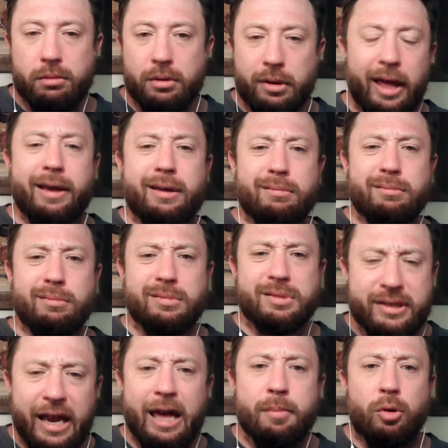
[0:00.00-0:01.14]
like
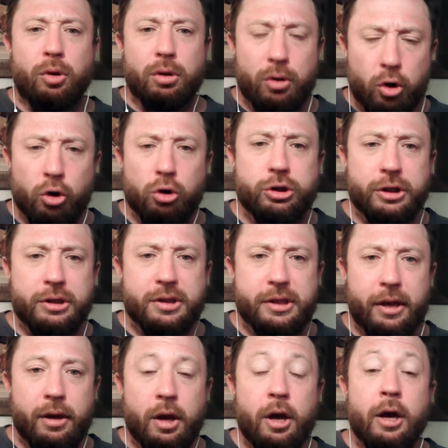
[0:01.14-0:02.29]
stable
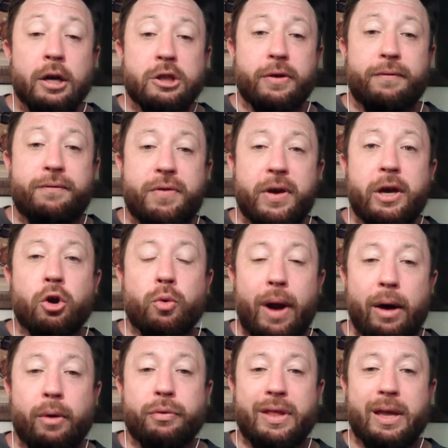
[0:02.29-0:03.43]
urgency to figure
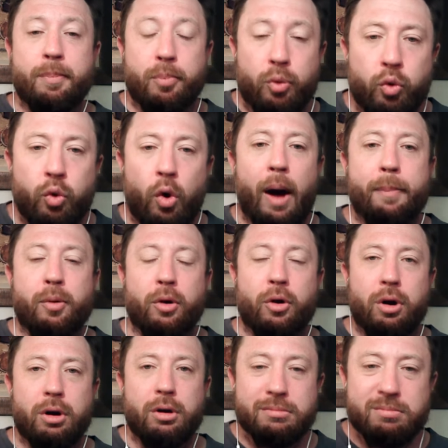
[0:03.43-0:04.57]
out the
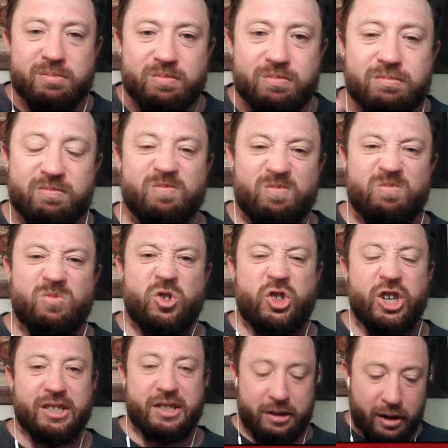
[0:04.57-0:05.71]
proper
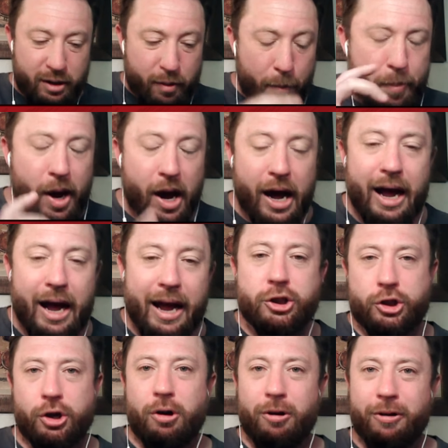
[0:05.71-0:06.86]
just pie
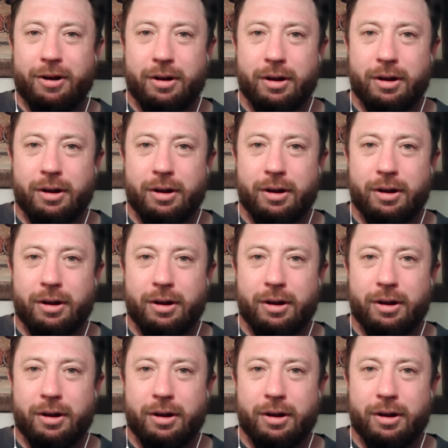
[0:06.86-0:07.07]
chart